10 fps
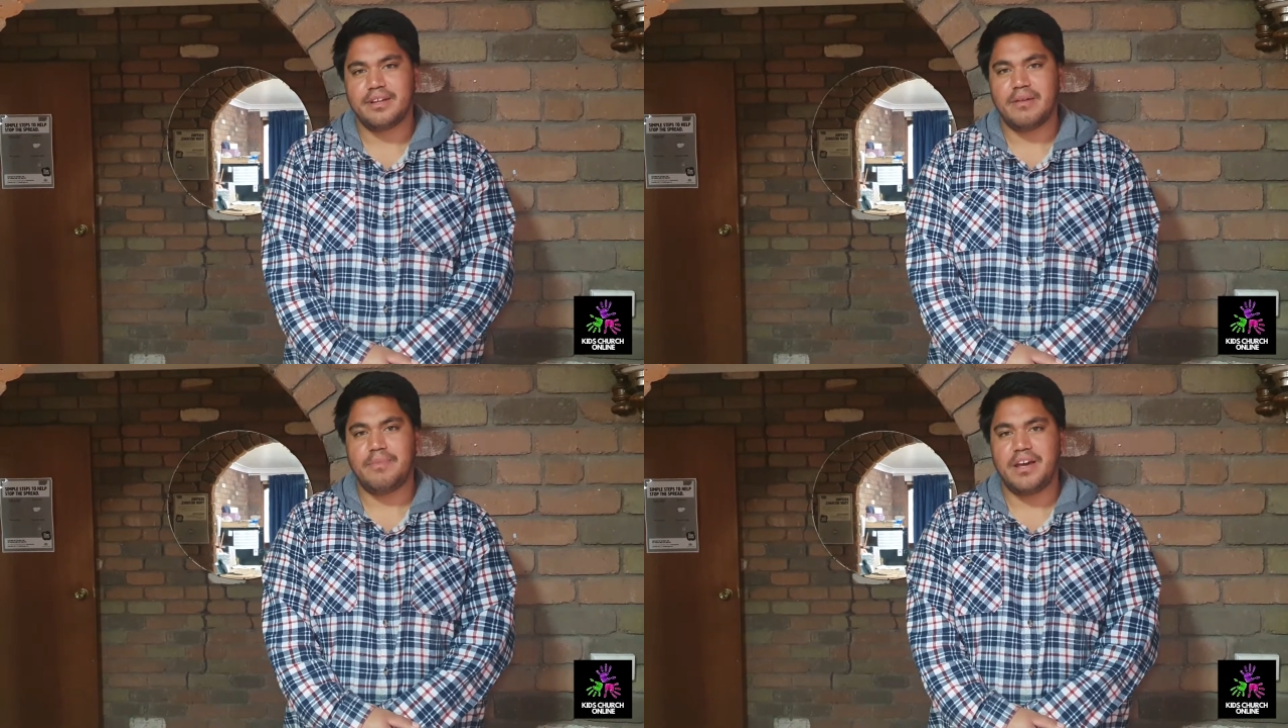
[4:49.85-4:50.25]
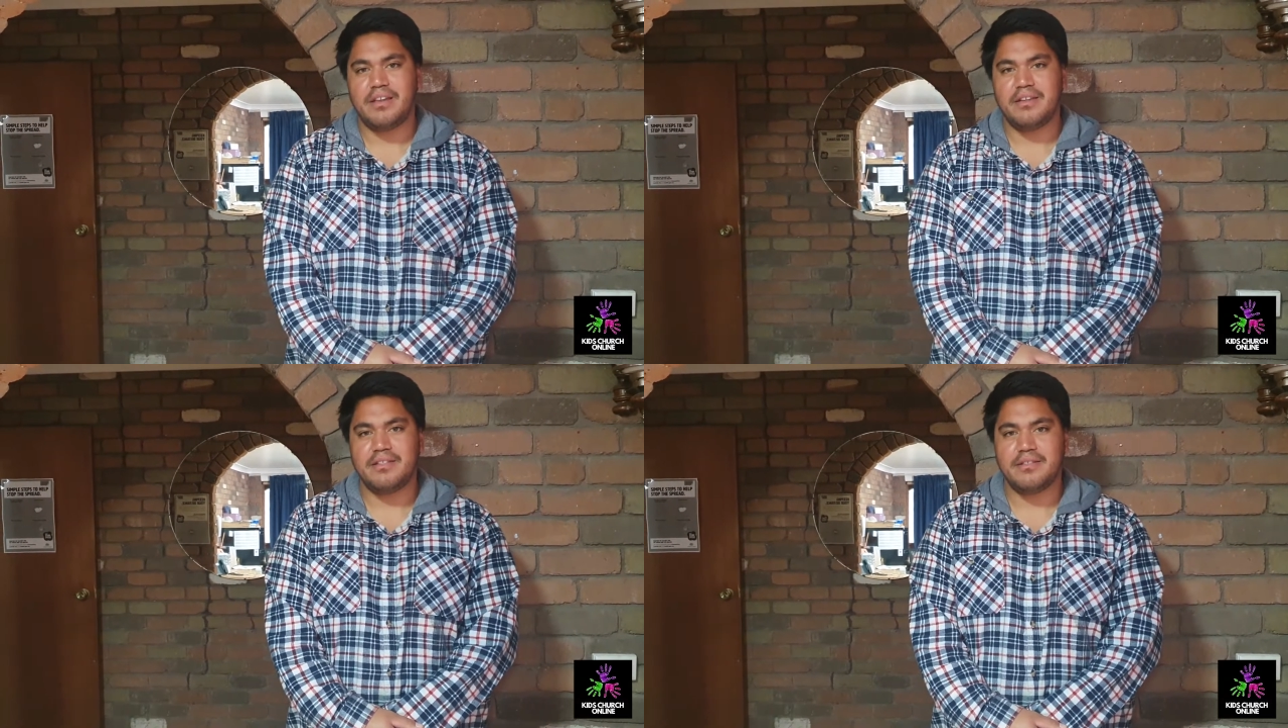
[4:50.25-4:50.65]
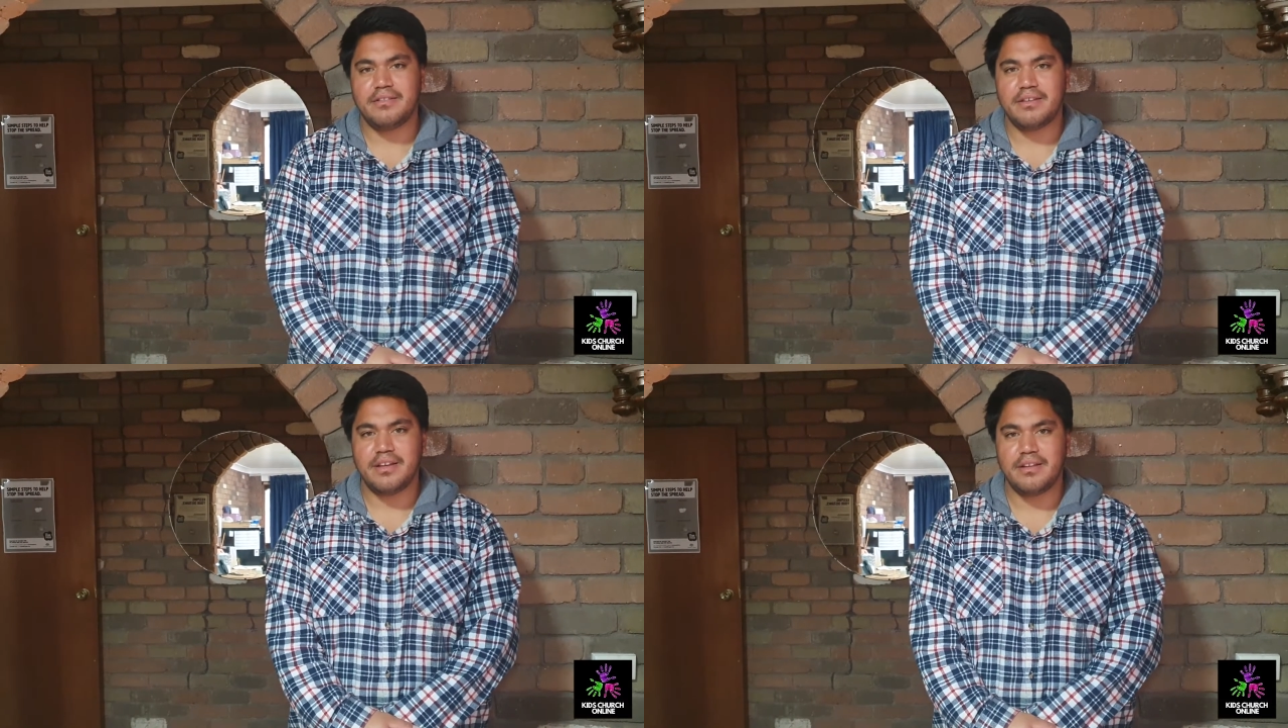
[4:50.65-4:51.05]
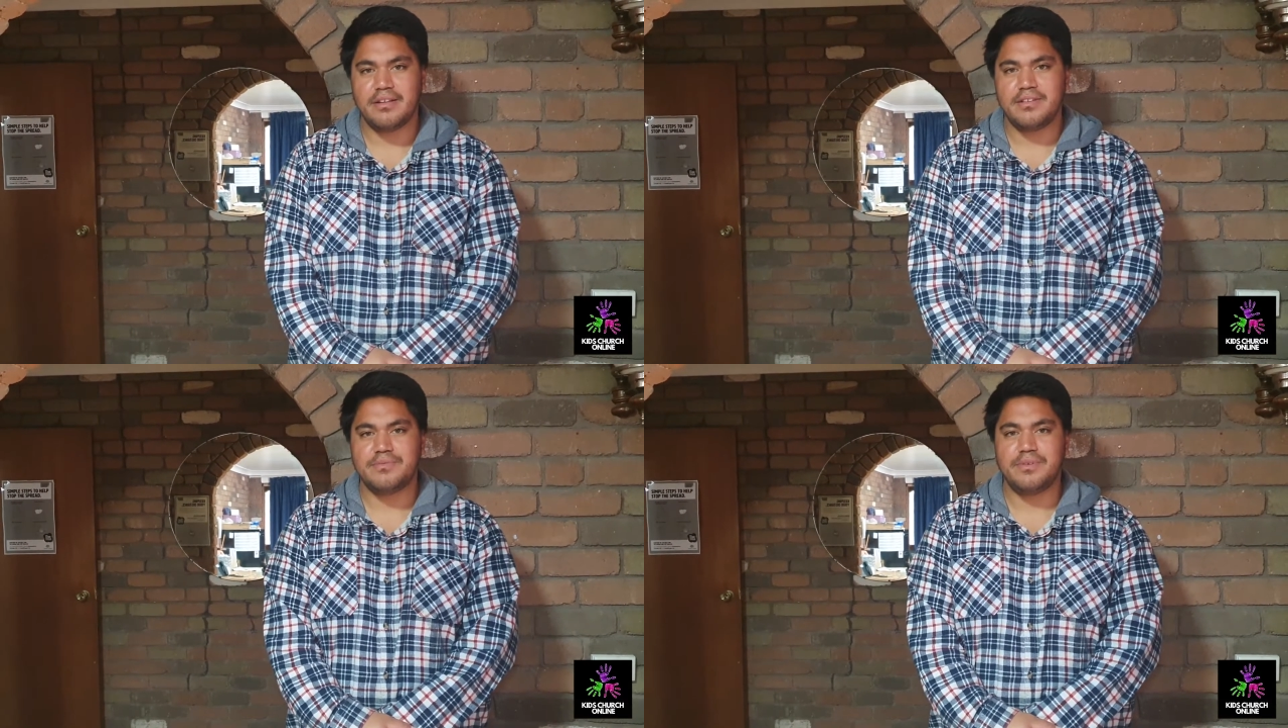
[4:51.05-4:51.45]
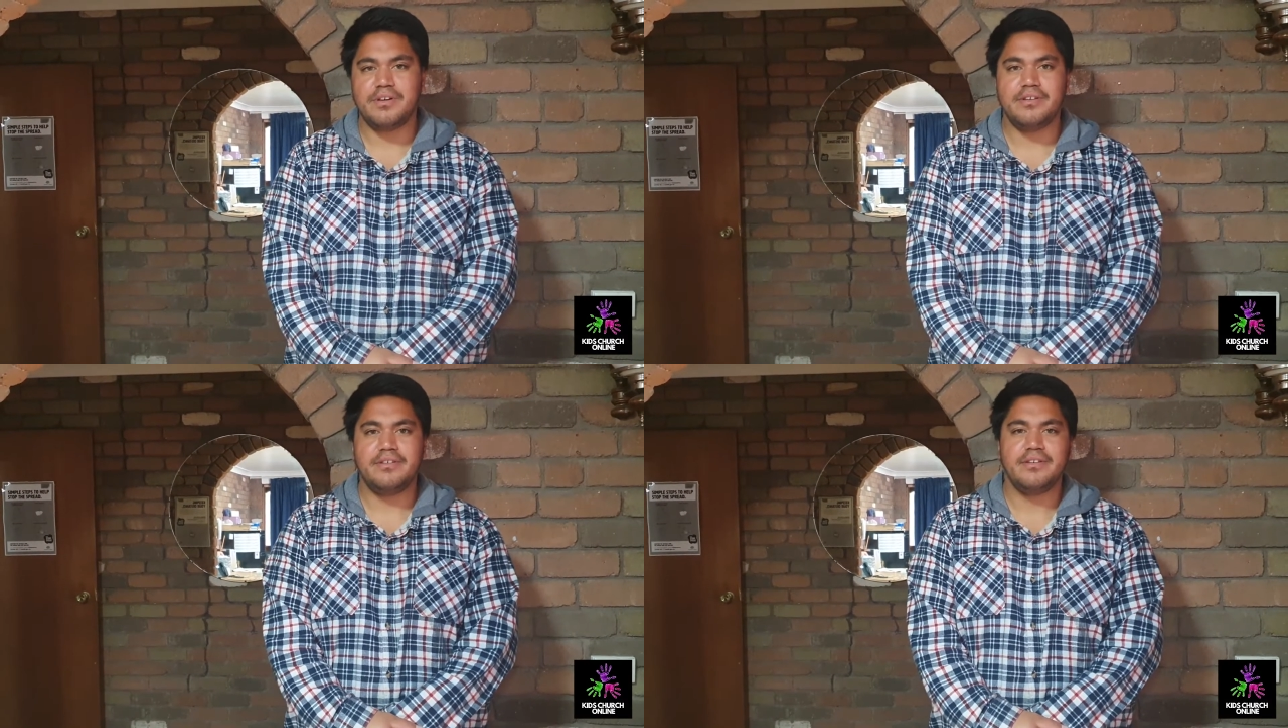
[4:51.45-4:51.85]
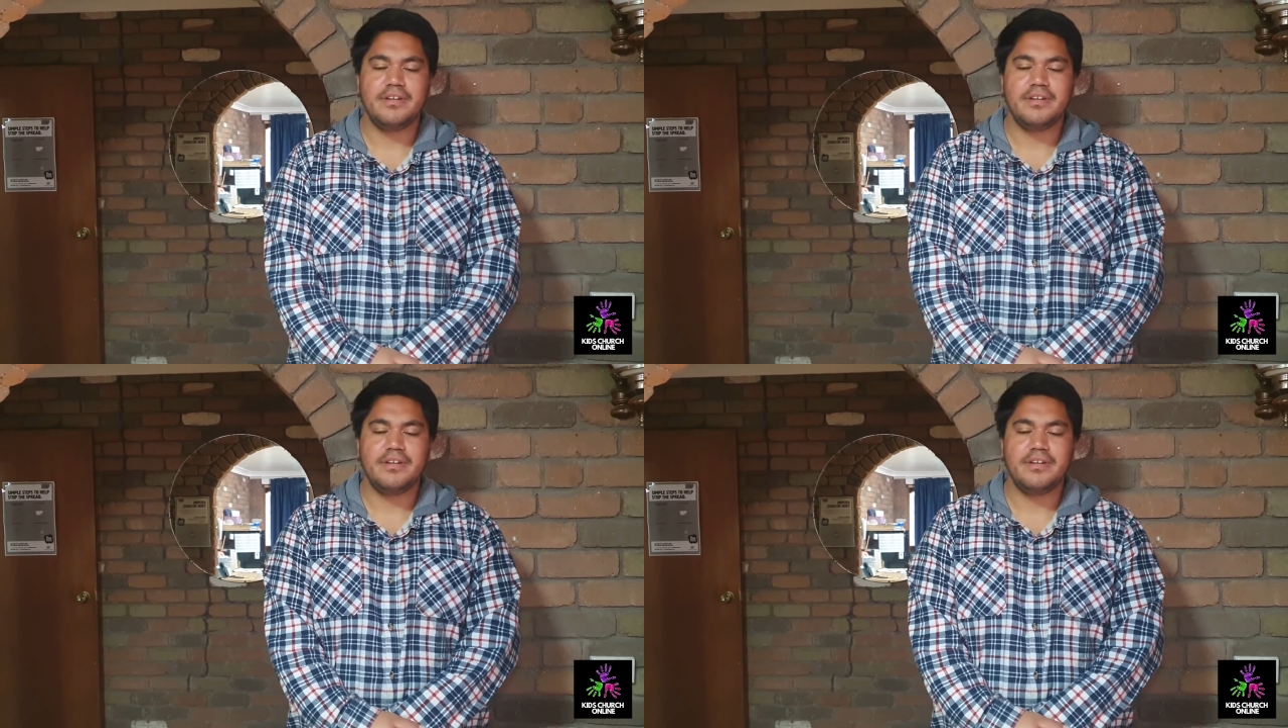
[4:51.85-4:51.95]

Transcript: obeyed in his word,